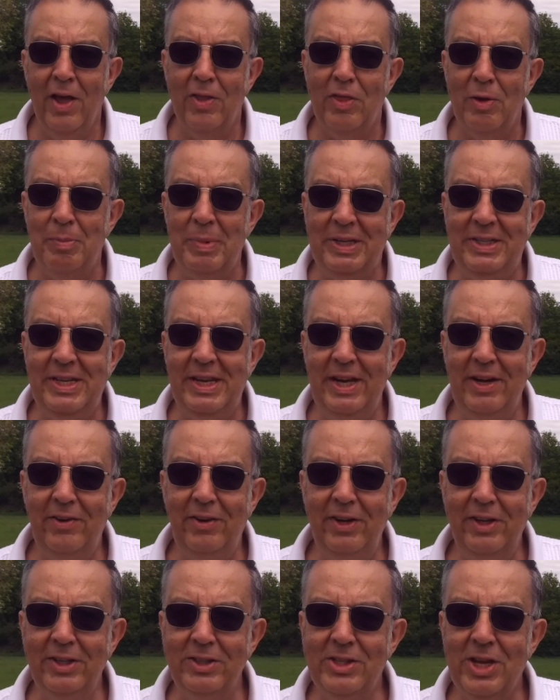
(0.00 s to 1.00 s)
The
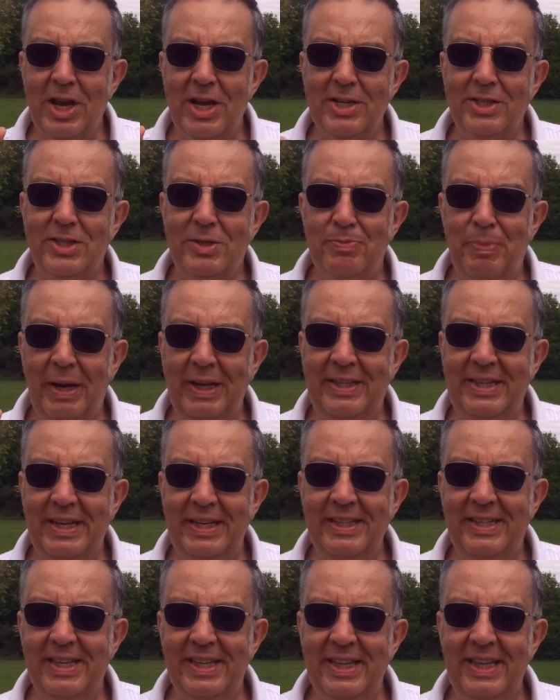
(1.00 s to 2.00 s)
materials are split
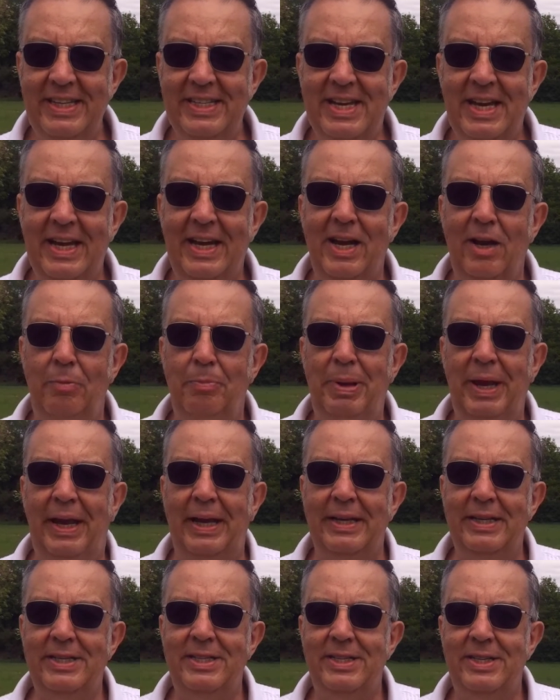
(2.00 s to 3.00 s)
into these little
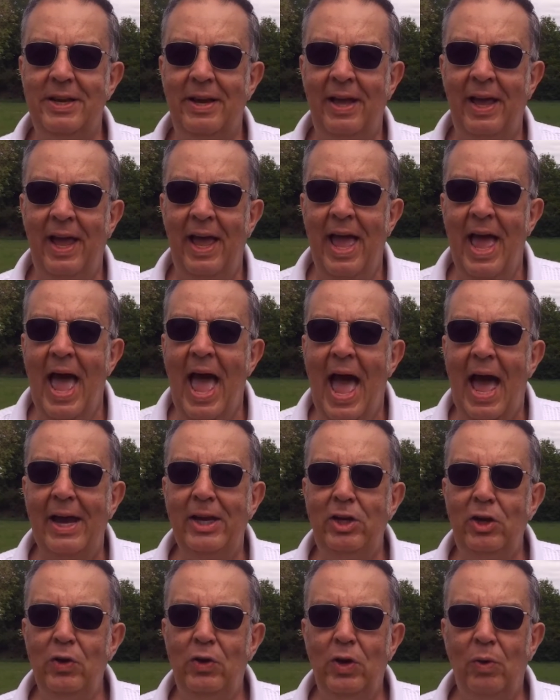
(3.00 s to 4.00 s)
bits
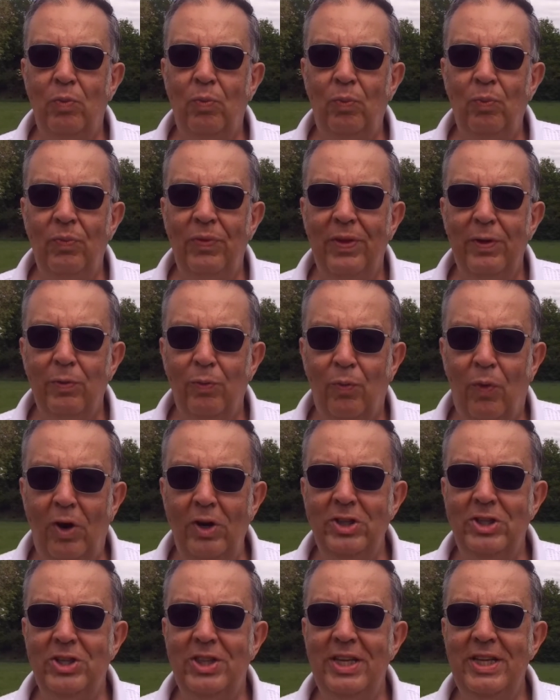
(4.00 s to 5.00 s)
and you can
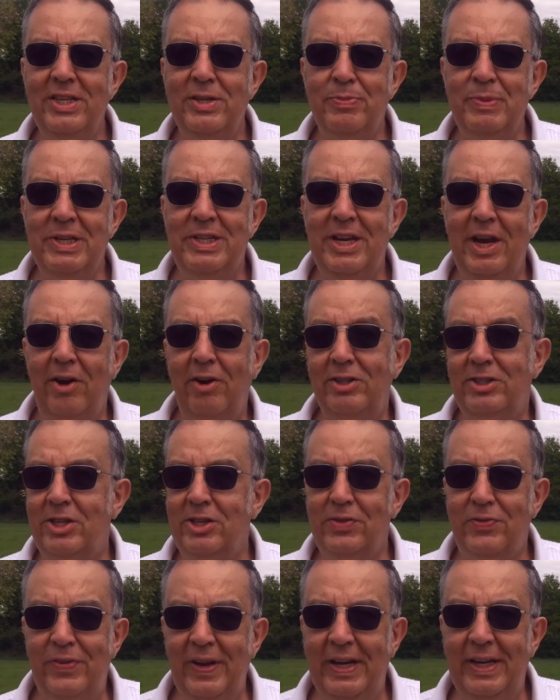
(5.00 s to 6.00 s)
watch these materials
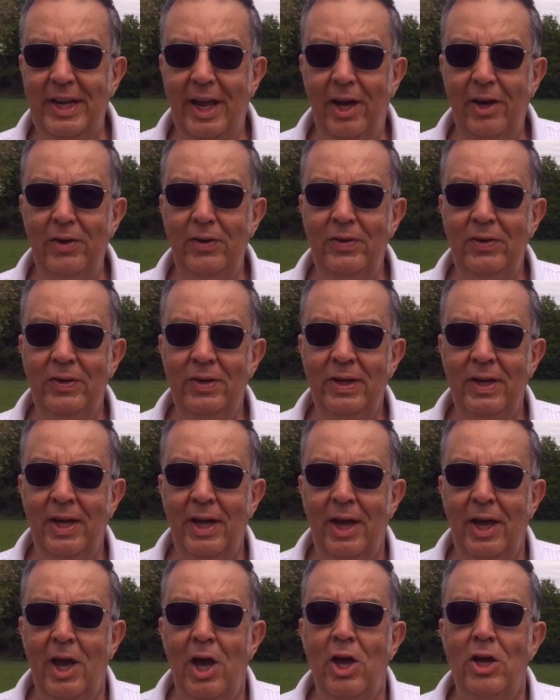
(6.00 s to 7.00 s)
as video
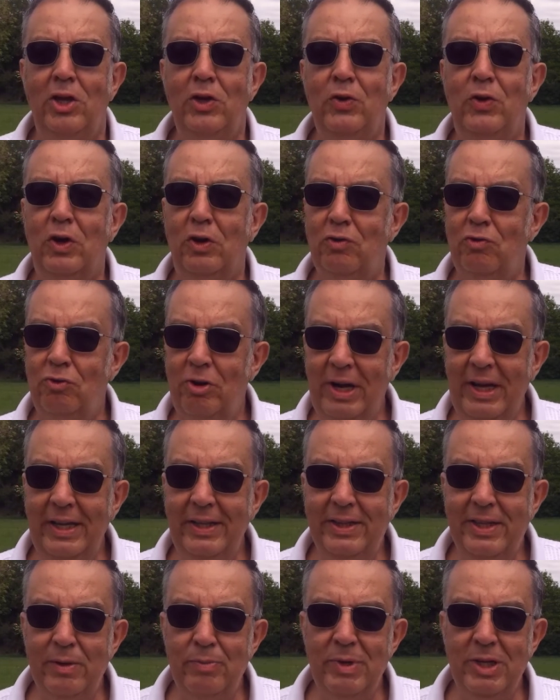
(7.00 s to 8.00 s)
you can
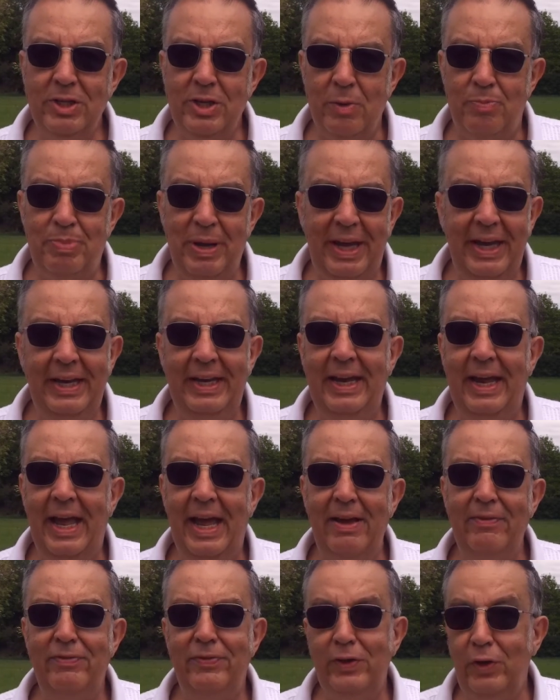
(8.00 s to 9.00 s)
read them as a
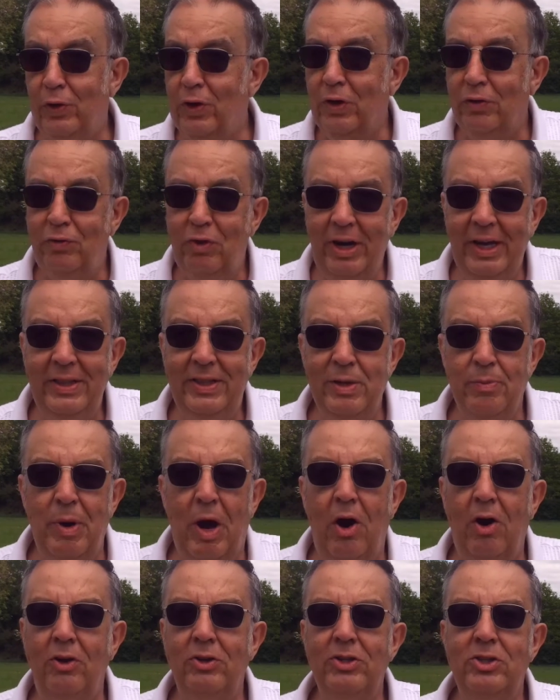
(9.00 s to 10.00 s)
PDF, you can read them
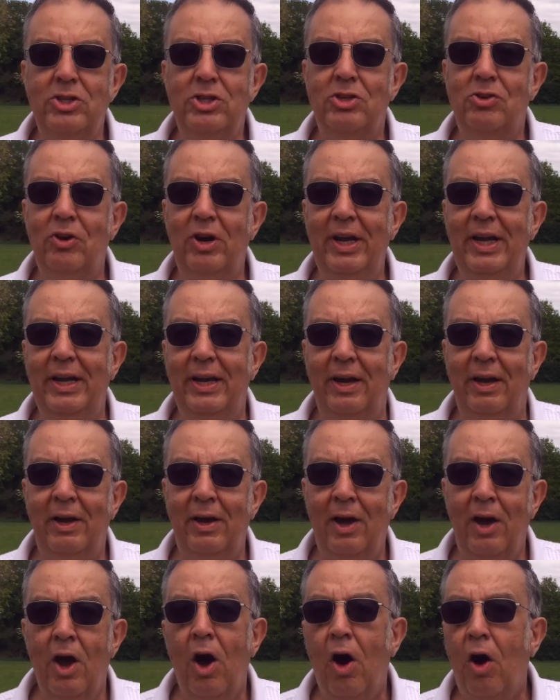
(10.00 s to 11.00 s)
on screen,
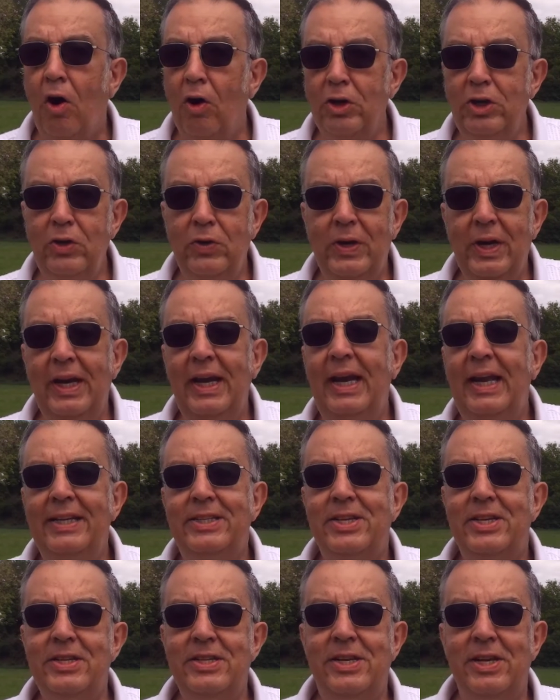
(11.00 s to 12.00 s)
or you can
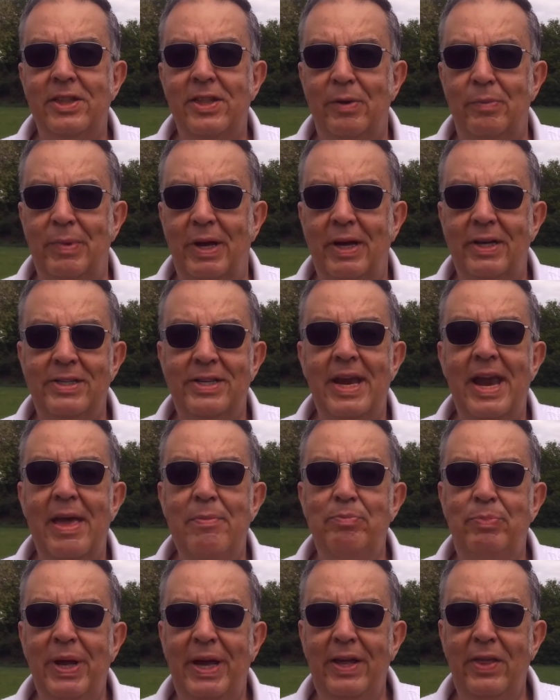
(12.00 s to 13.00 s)
listen to them as an
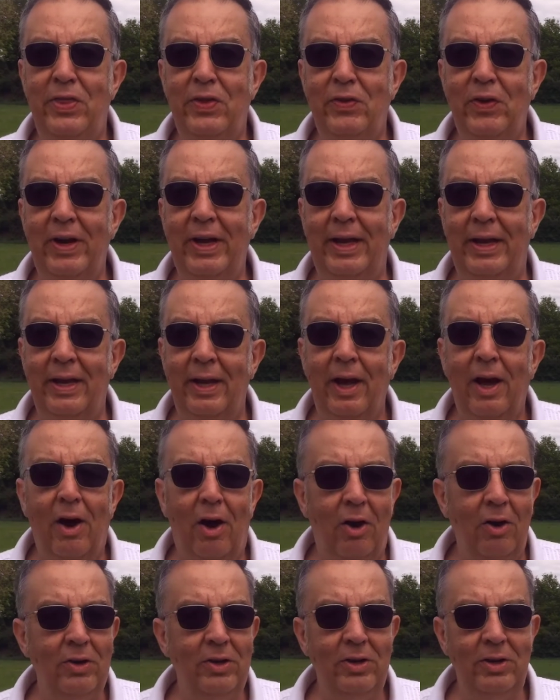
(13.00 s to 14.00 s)
MP3
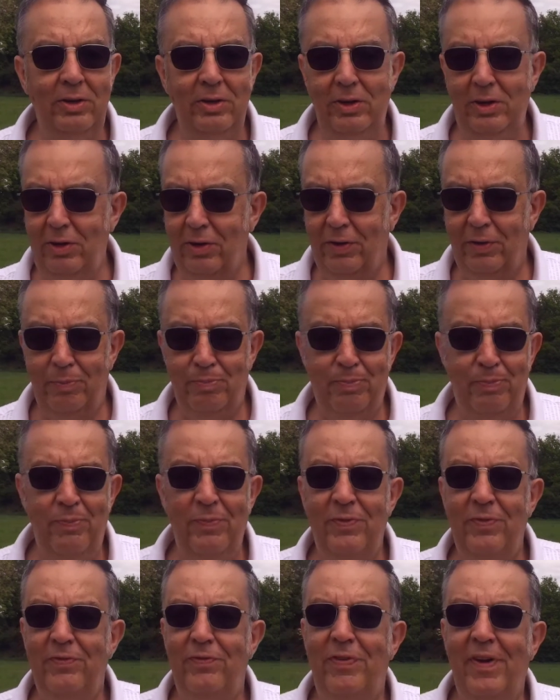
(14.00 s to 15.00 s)
on your
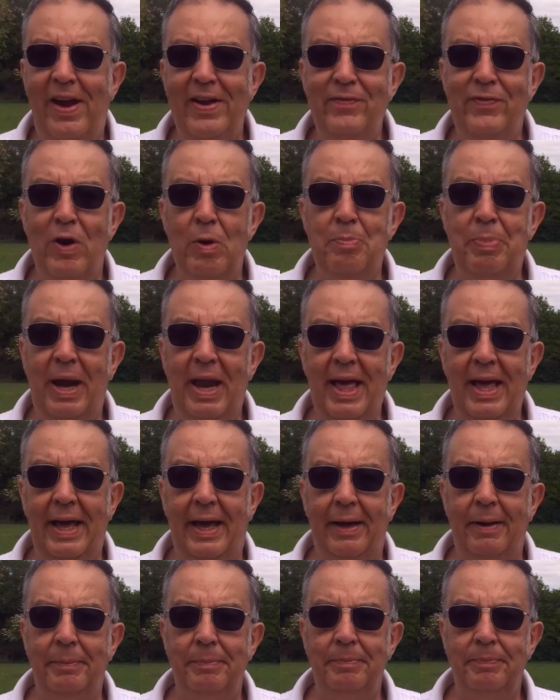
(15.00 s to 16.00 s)
favourite
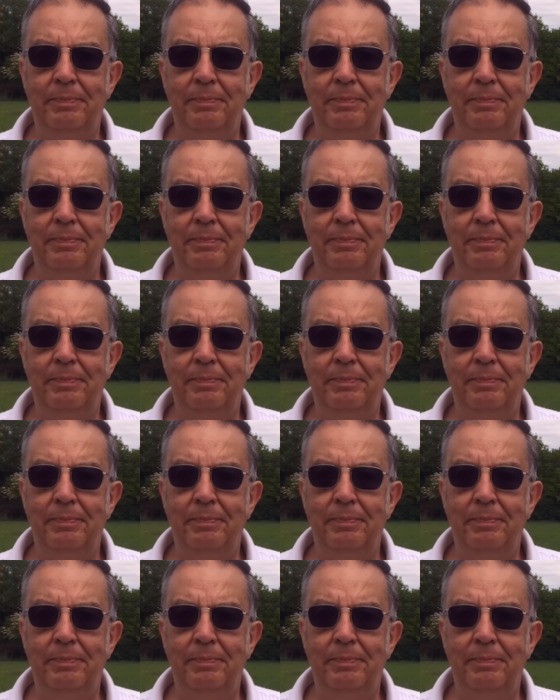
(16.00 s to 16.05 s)
player.